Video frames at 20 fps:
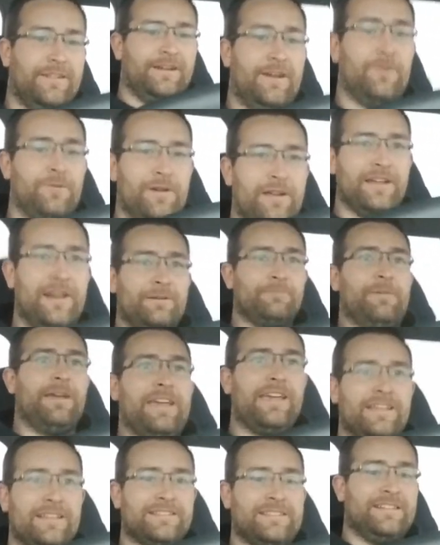We're gonna
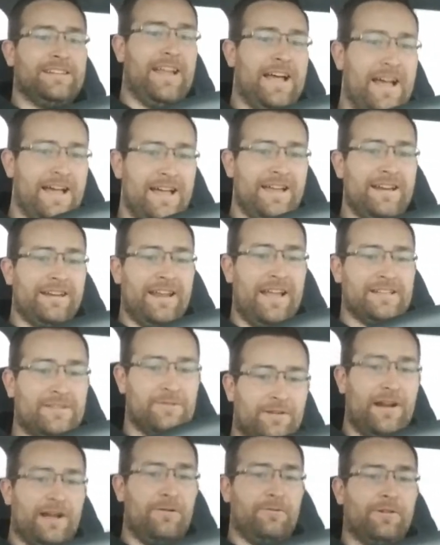make it to 9. That's
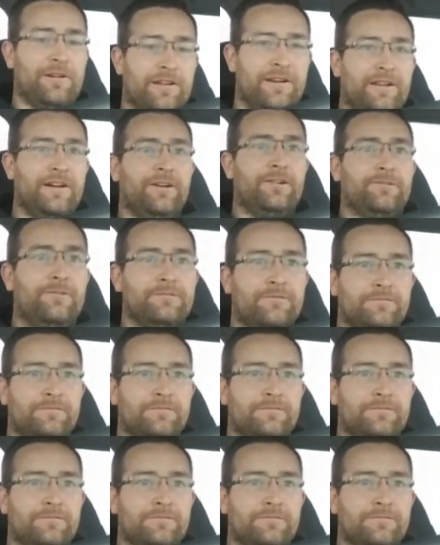what I want to know.